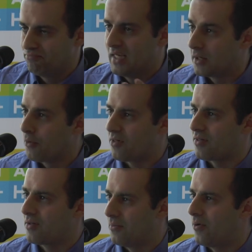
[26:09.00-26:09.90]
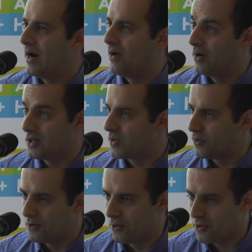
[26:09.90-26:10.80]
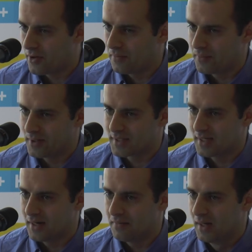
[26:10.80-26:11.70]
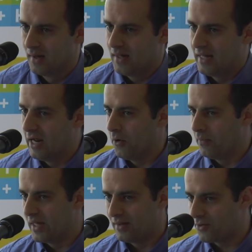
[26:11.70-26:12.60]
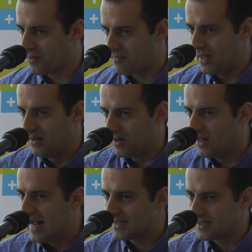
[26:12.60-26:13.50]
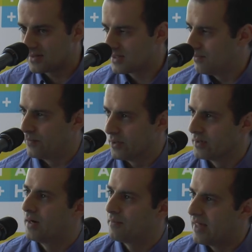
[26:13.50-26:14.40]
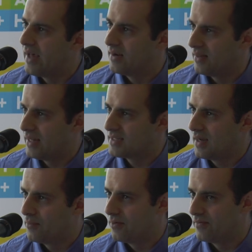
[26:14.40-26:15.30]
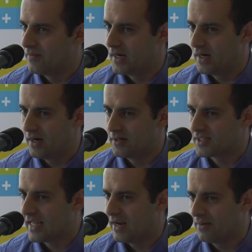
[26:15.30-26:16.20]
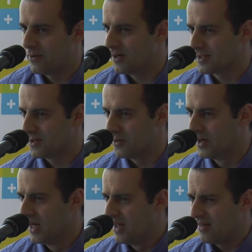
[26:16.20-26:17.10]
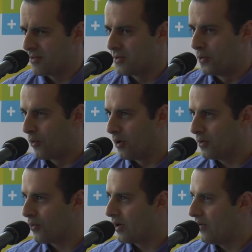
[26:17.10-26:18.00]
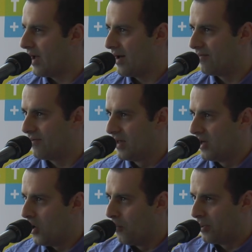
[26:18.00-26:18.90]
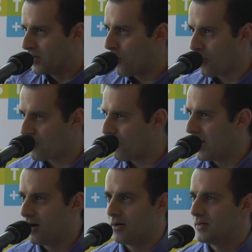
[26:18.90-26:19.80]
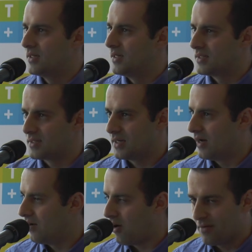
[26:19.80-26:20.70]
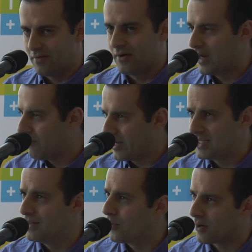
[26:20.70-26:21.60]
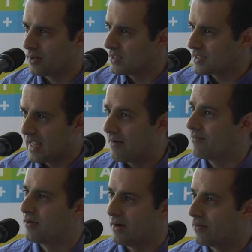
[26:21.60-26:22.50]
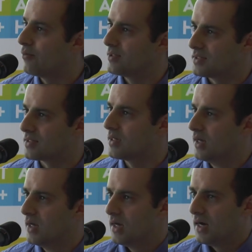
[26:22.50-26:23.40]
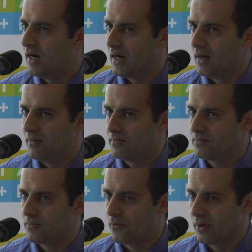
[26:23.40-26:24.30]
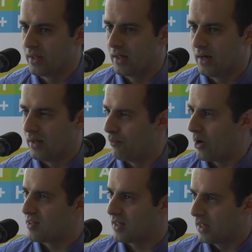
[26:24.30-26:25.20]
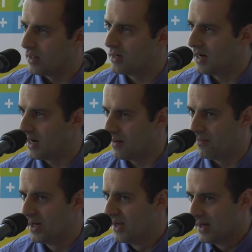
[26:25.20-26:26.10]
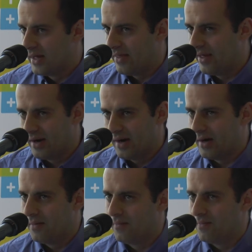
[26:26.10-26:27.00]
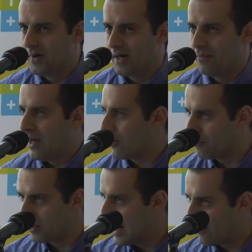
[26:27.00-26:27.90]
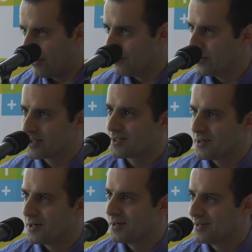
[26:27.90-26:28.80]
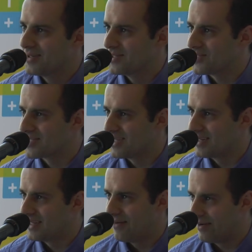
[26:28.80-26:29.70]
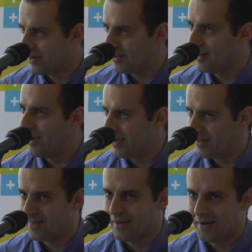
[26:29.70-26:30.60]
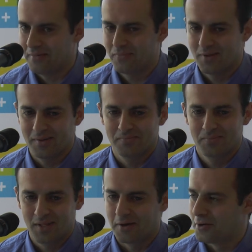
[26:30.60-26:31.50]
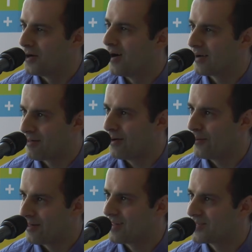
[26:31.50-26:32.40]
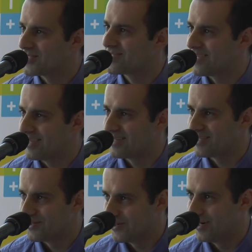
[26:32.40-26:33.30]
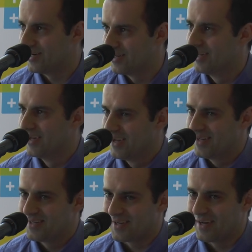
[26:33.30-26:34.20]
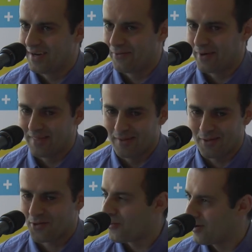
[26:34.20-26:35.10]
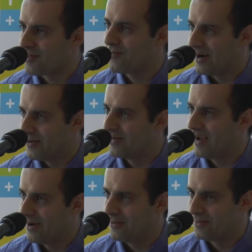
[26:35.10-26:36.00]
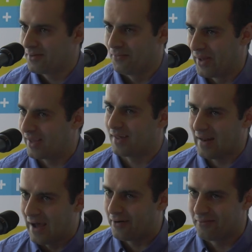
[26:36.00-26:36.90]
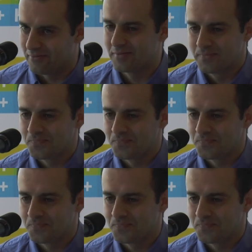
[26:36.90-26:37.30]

Ecosystem around entrepreneurship. It's it helped me just in the classes to build up that type of understanding, but also this new world where you have open courseware. It's Harvard, MIT, Berkeley, Stanford. Everyone's really embracing it. And then Malcolm Gladwell books are interesting. David and Goliath, the underdog is always interesting to kind of read the stories around how you make it out of